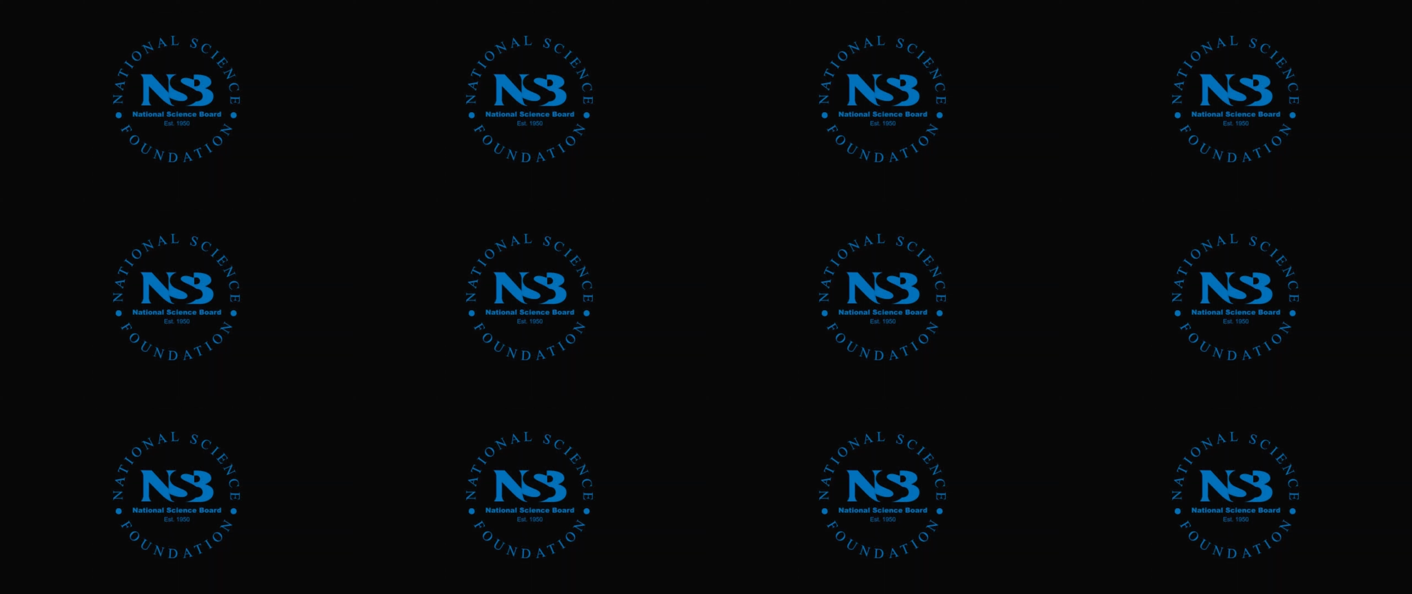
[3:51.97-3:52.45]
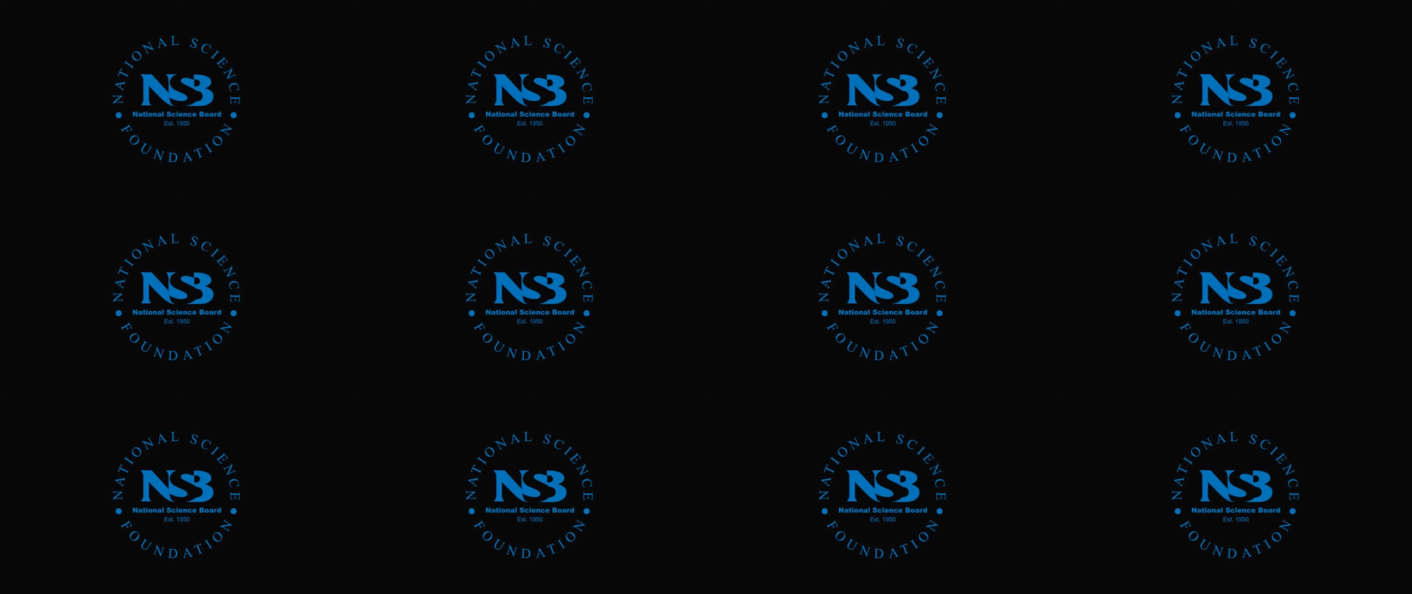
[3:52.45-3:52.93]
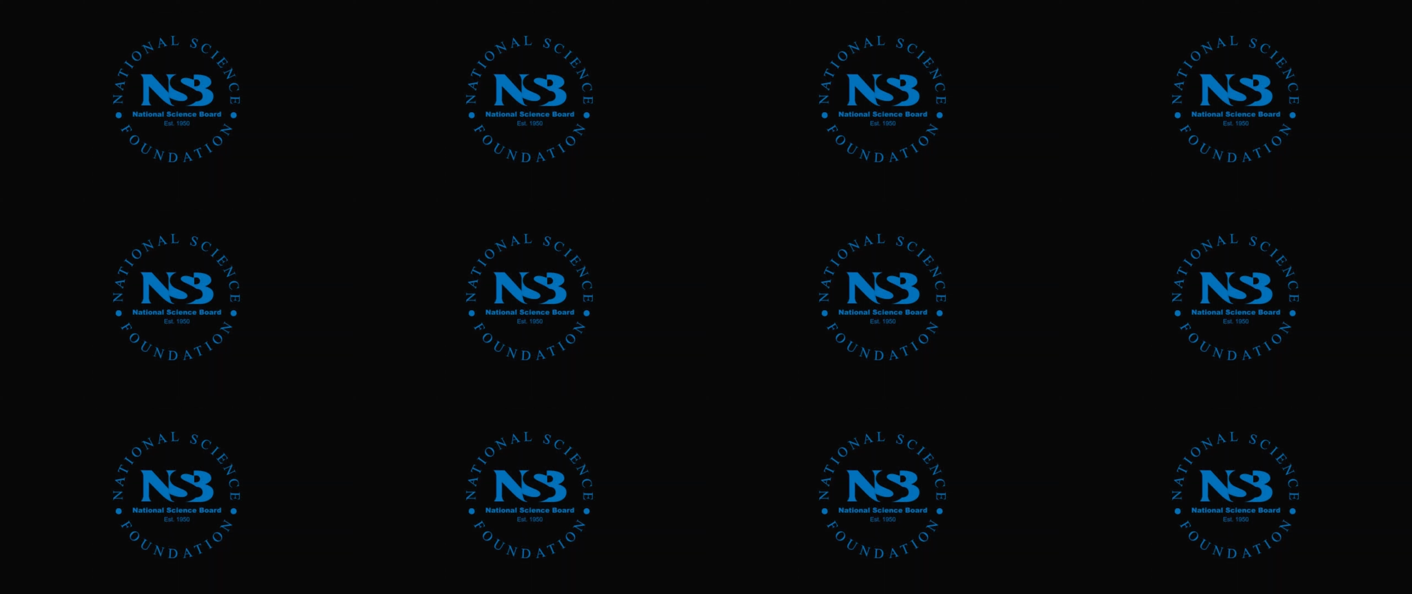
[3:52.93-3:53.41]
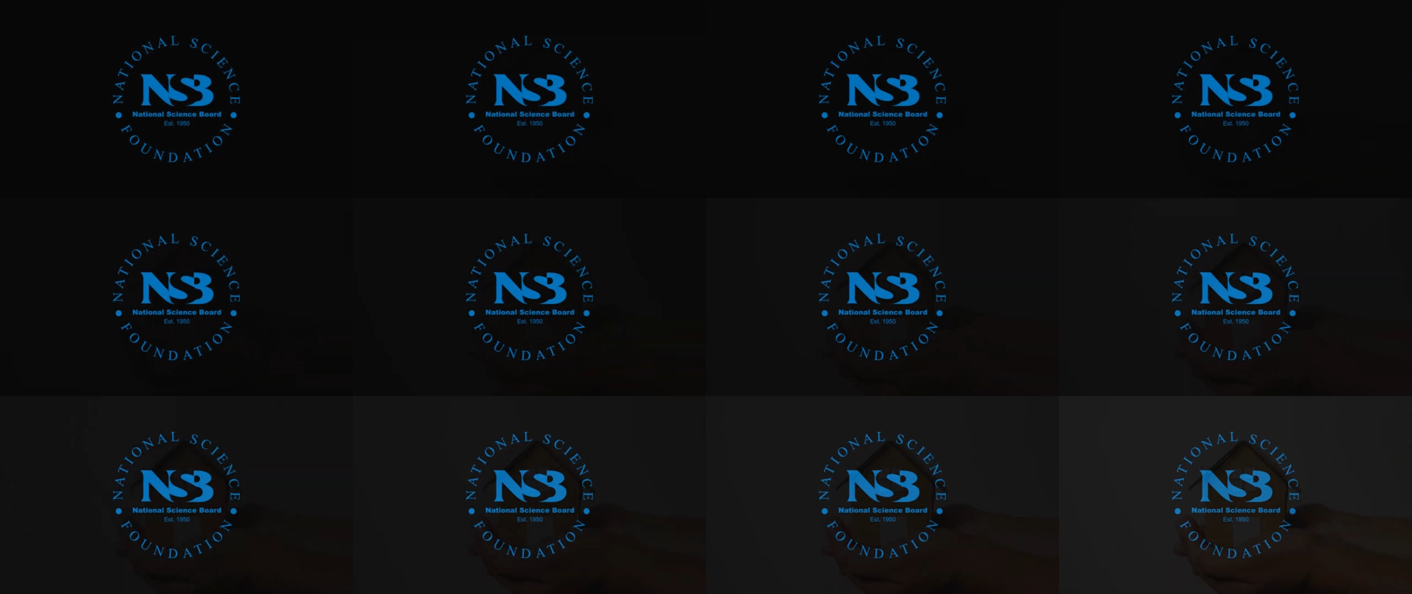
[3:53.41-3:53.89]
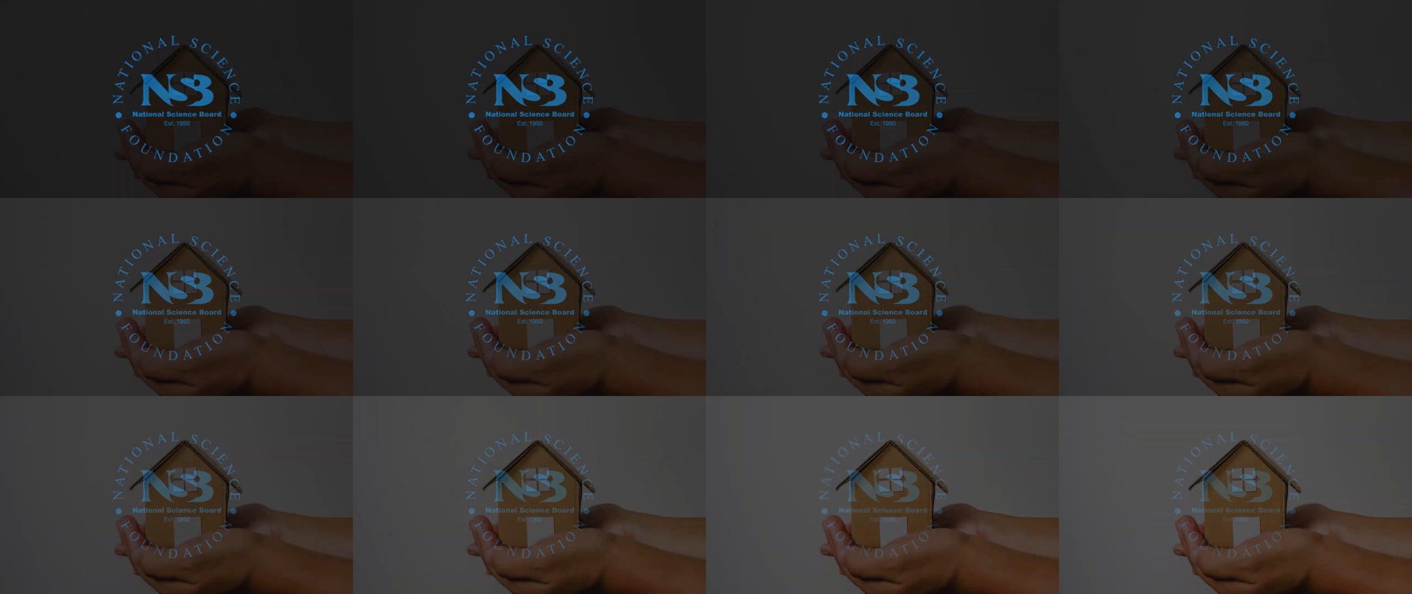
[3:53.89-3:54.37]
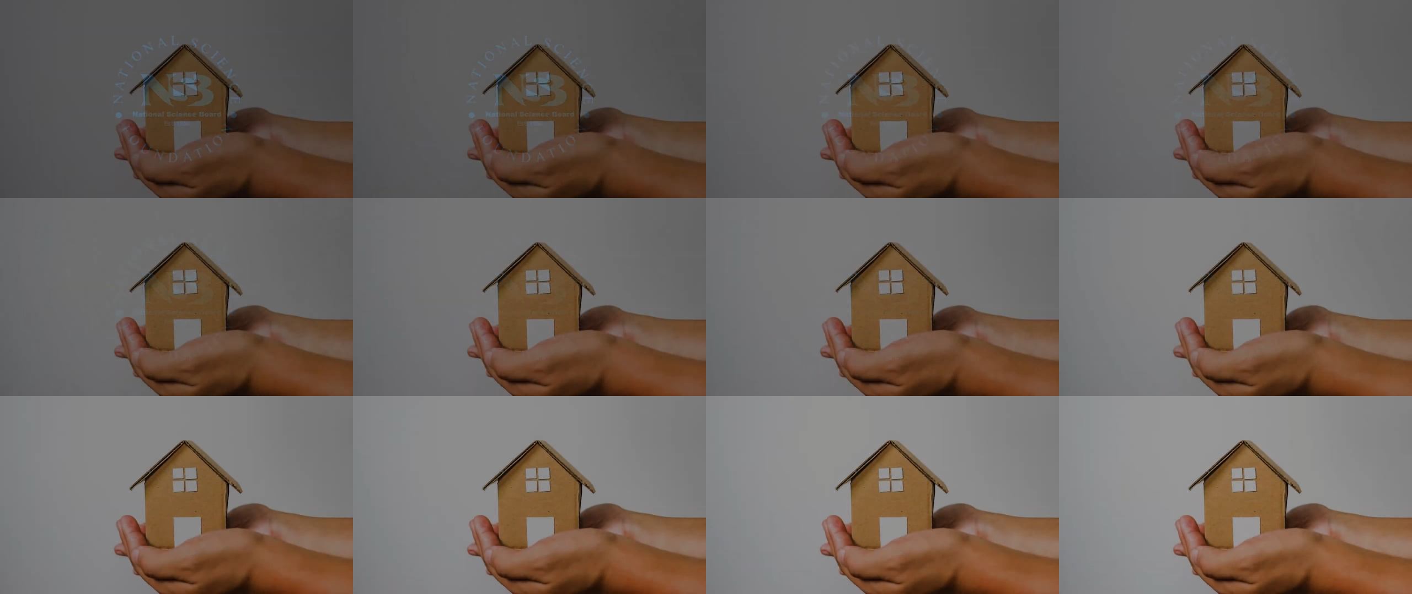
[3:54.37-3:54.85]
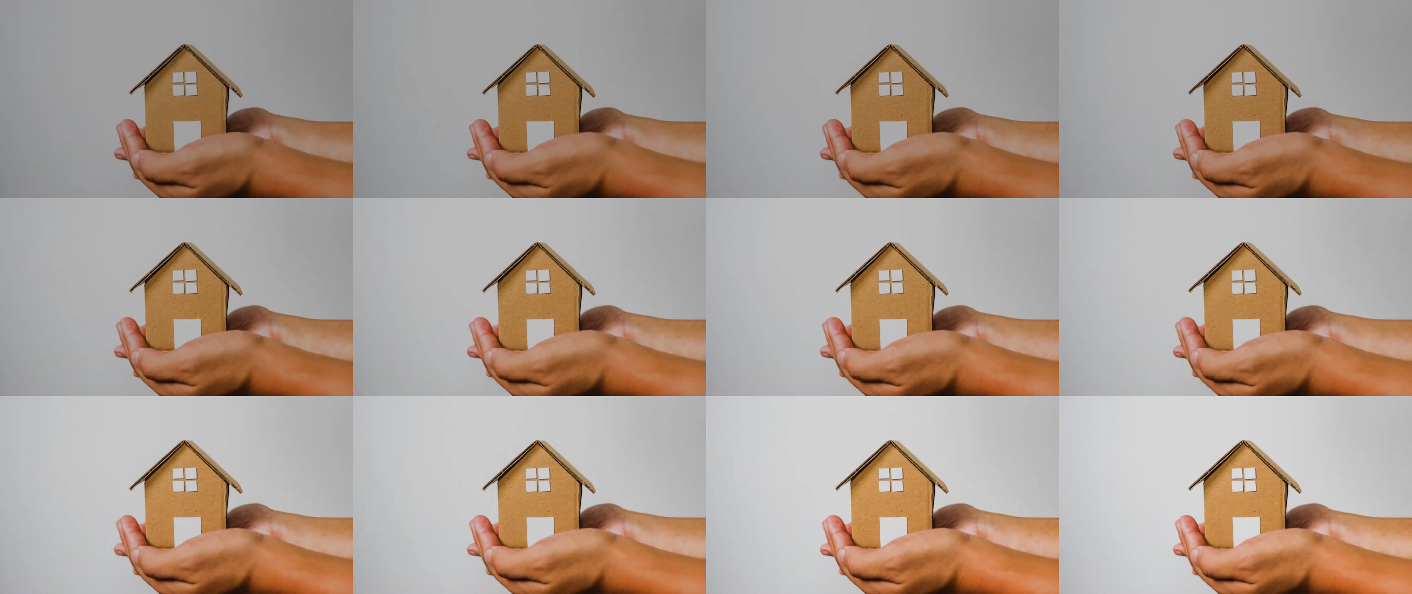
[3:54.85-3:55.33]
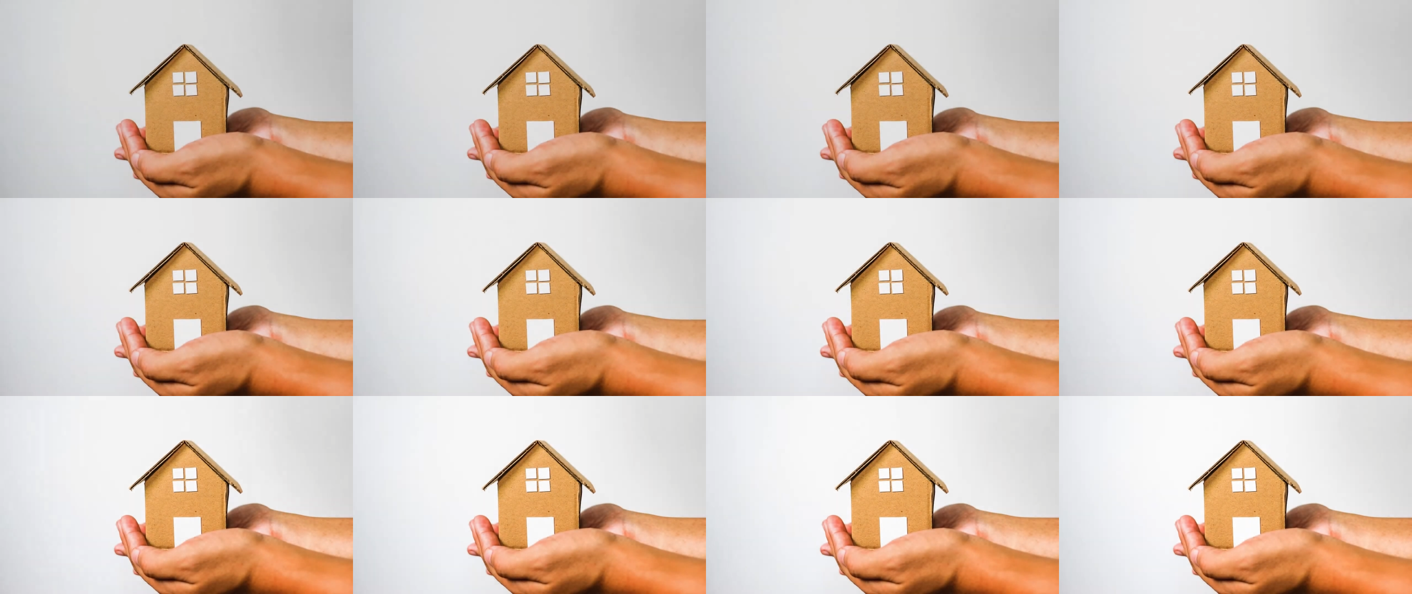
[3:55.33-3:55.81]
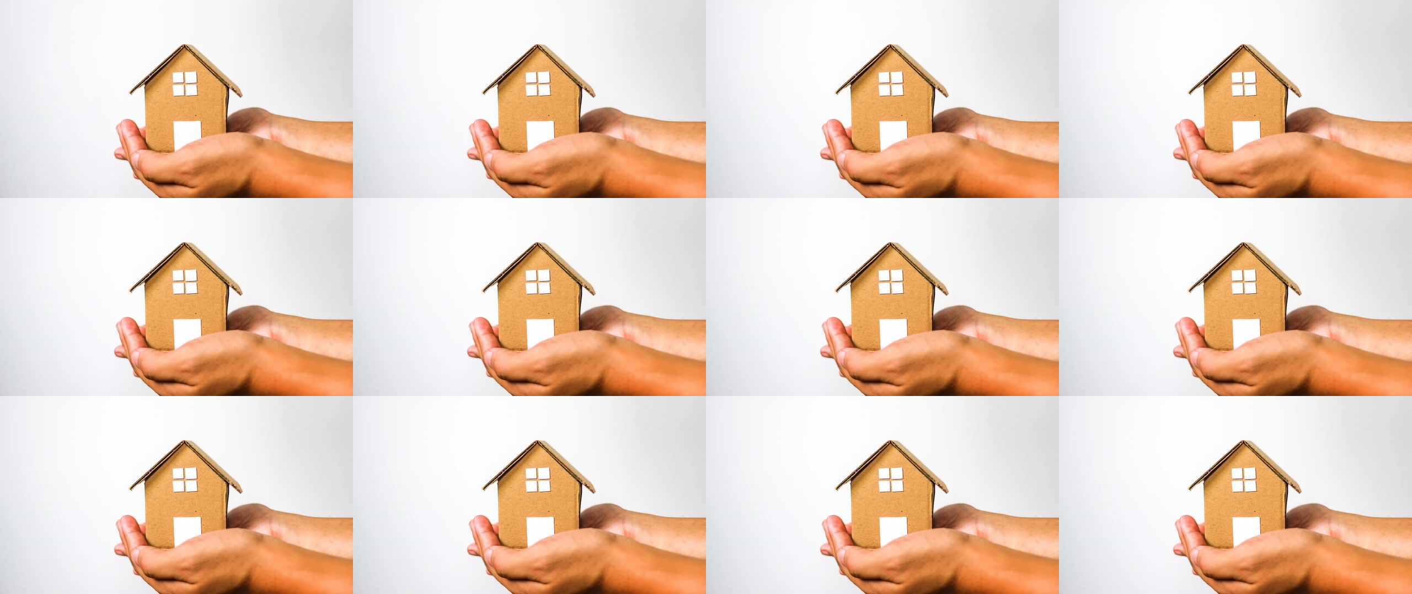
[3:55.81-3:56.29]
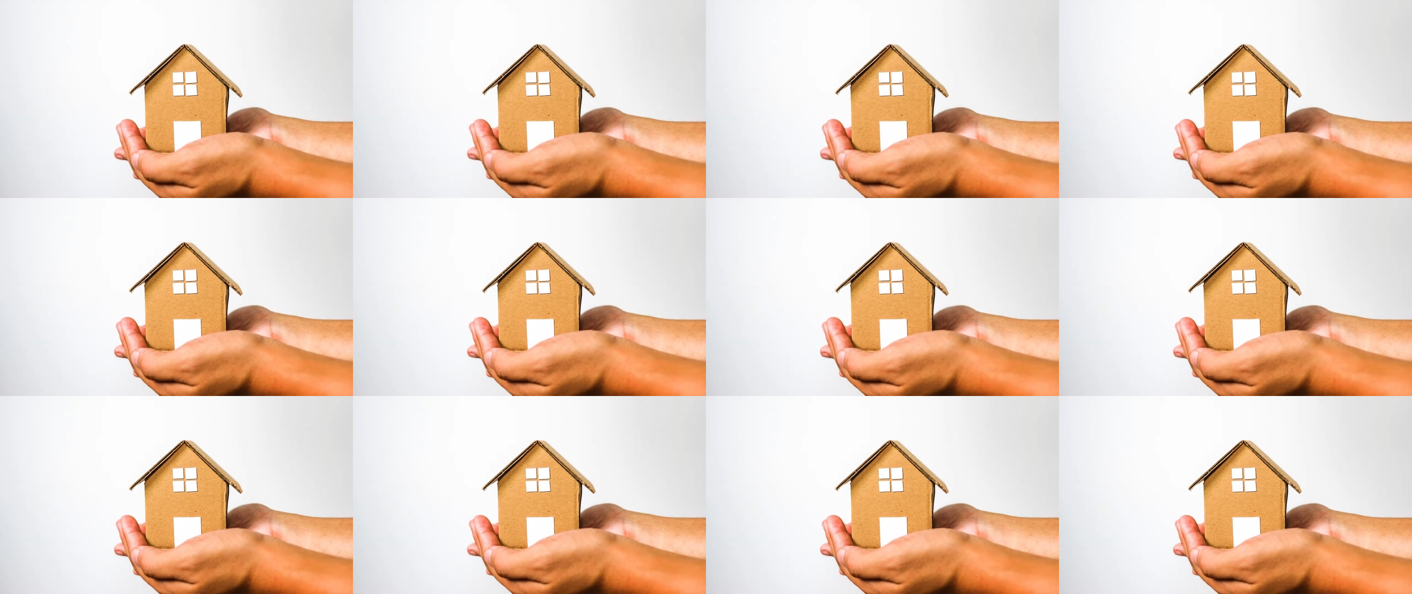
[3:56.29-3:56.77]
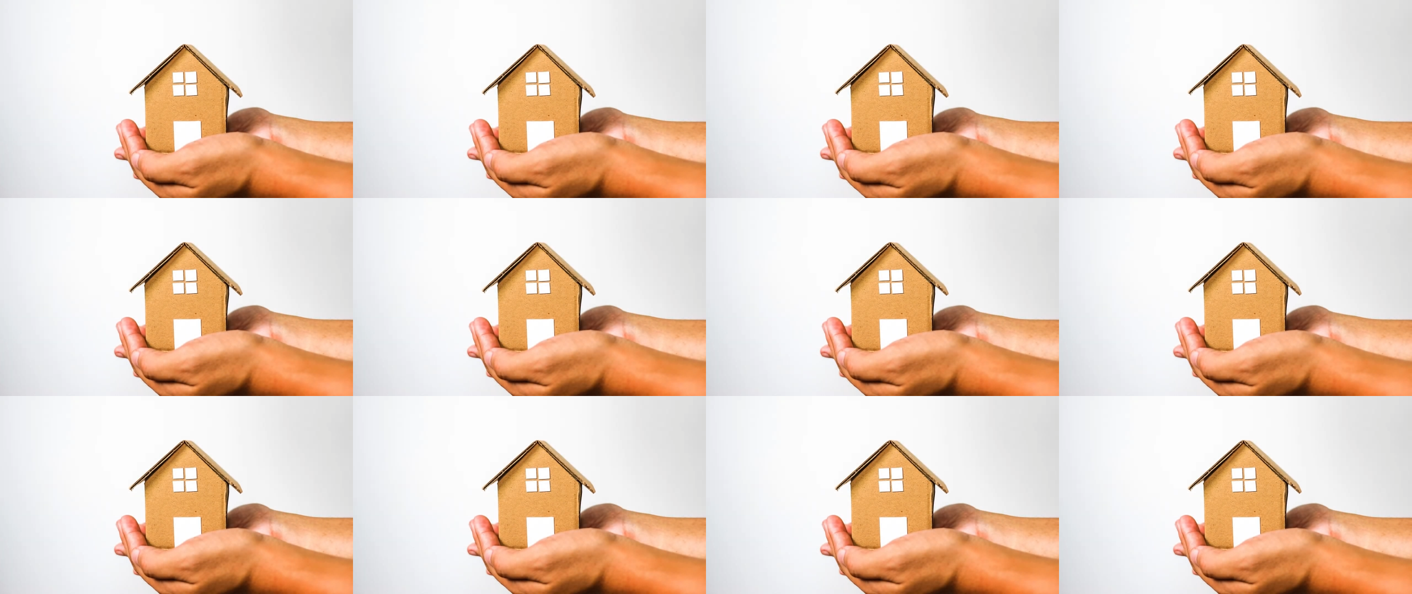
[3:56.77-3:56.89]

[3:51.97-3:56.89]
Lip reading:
Nobody's mouth can be seen.